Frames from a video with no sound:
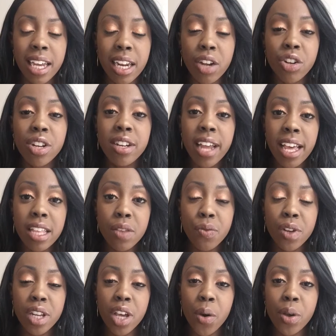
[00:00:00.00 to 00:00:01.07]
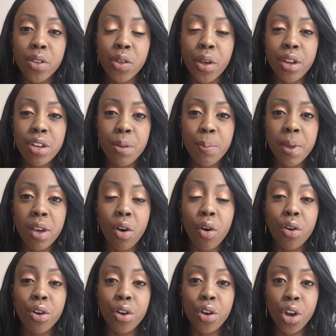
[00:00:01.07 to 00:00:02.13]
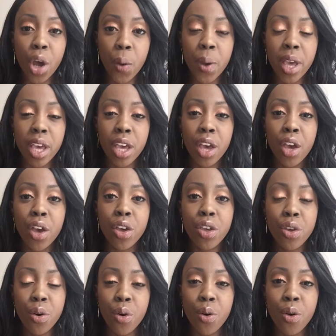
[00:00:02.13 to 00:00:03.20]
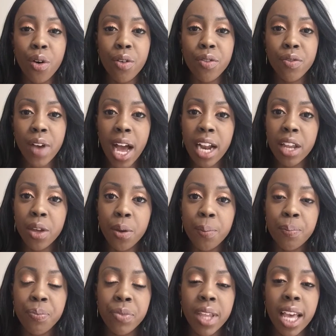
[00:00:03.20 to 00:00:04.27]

Now today's video is going to be on knowing your value.